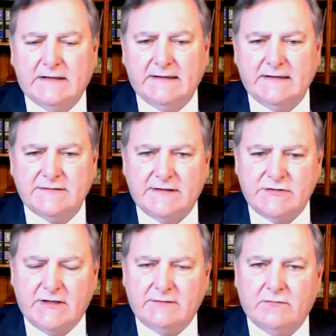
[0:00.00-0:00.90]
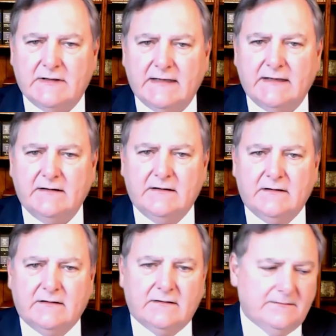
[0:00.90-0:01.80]
liens, they generally,
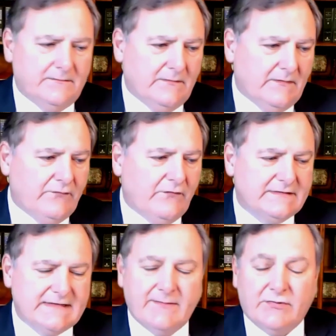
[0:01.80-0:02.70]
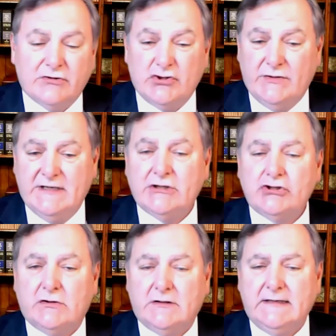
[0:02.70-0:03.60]
for example,
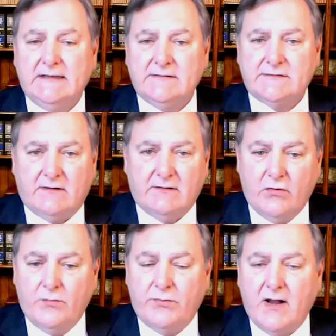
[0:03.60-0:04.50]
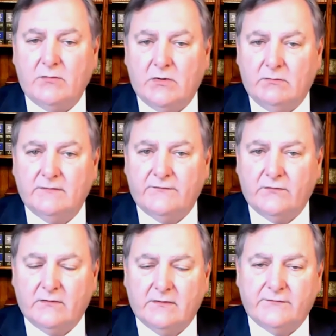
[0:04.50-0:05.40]
judicial liens are no problem
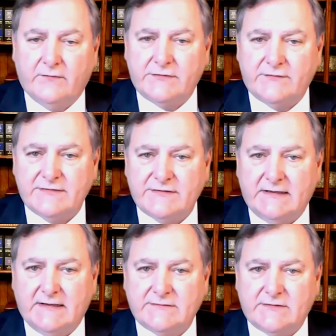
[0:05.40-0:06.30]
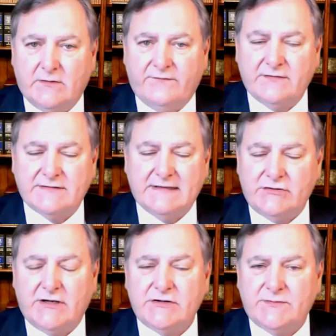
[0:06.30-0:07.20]
for a trustee. So if there's a
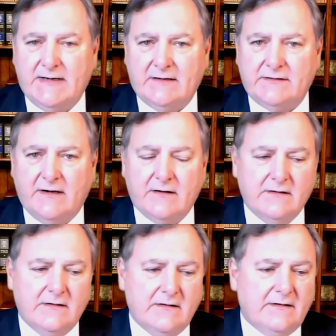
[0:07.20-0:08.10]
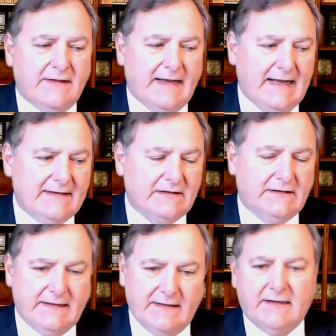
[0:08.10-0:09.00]
judgment out there that has a
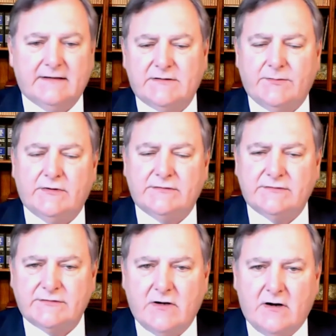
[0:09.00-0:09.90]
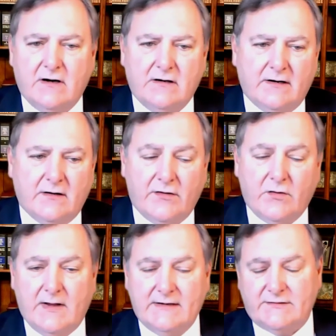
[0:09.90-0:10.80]
lien against a person's car and
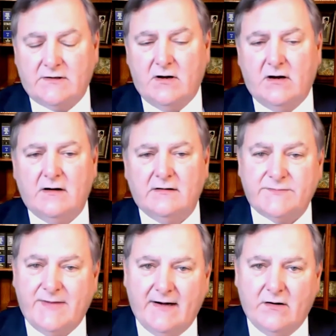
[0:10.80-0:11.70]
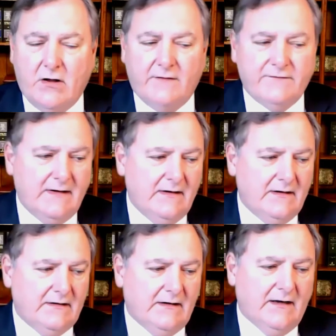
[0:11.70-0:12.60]
otherwise the car is paid off,
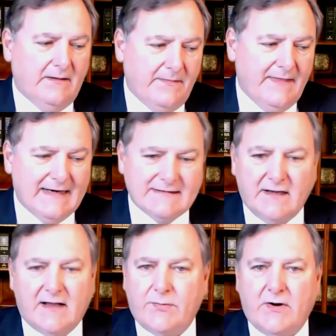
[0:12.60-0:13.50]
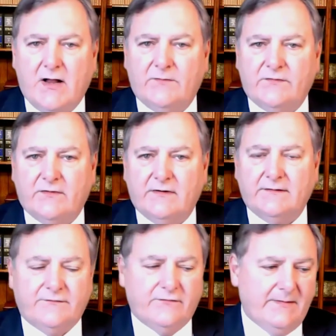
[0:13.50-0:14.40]
that is not a problem
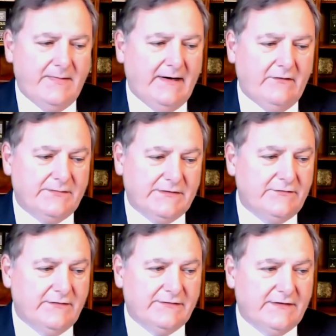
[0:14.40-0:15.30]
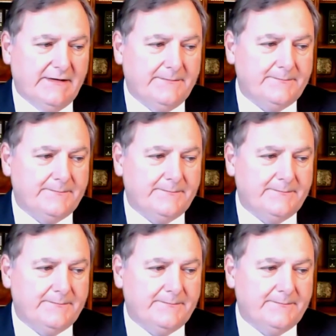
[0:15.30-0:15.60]
for a bankruptcy trustee.